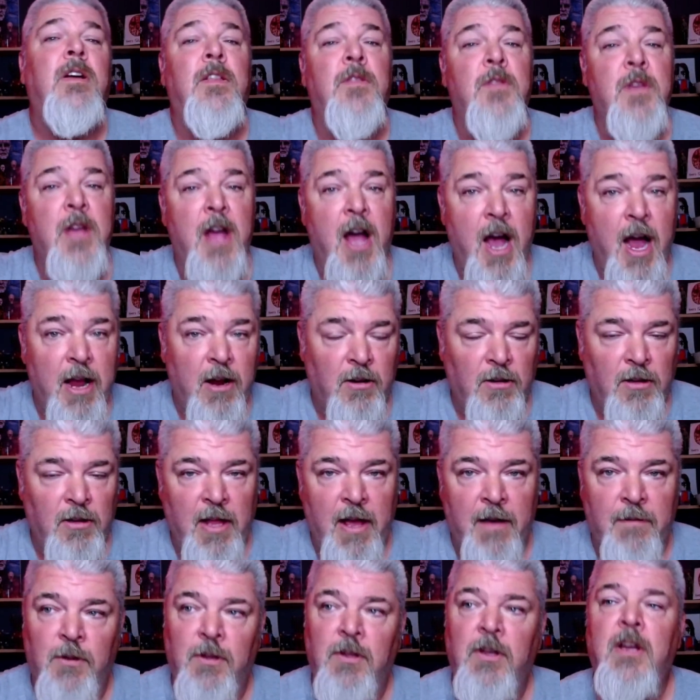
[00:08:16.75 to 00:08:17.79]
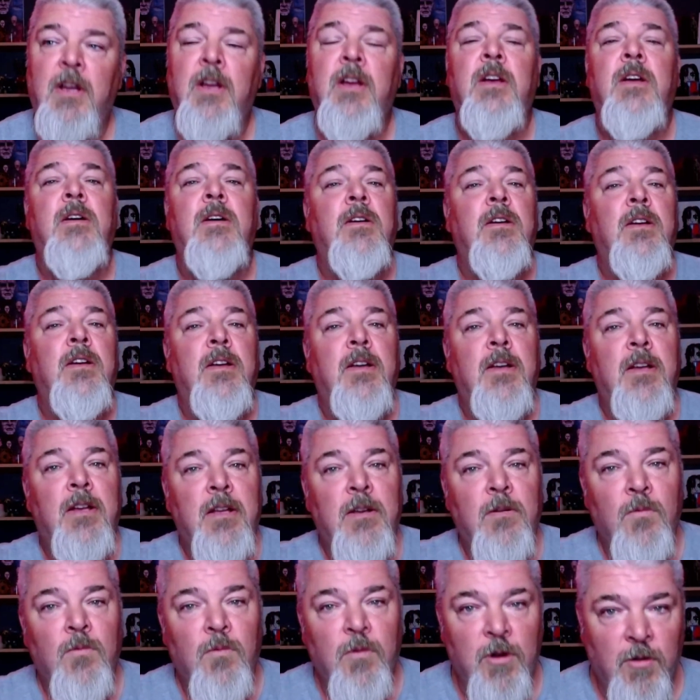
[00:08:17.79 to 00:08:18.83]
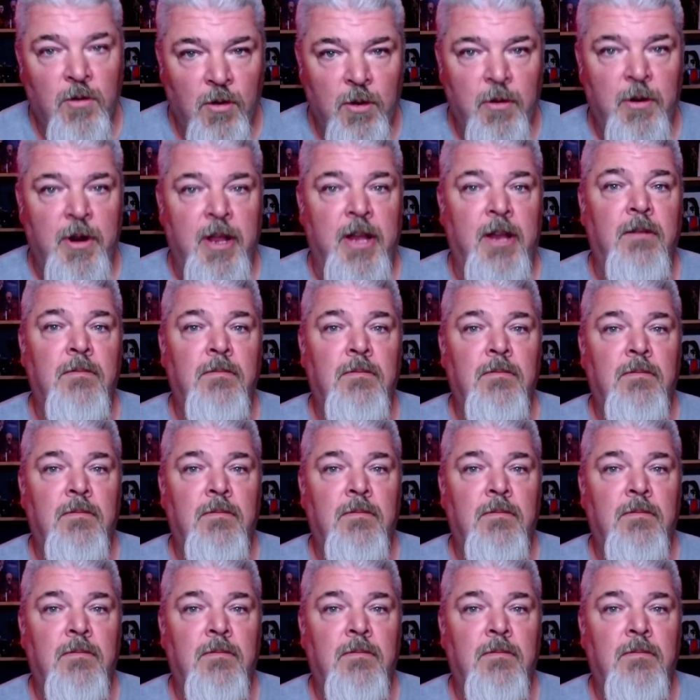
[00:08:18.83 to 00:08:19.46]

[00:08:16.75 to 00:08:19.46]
the higher level, recruiting.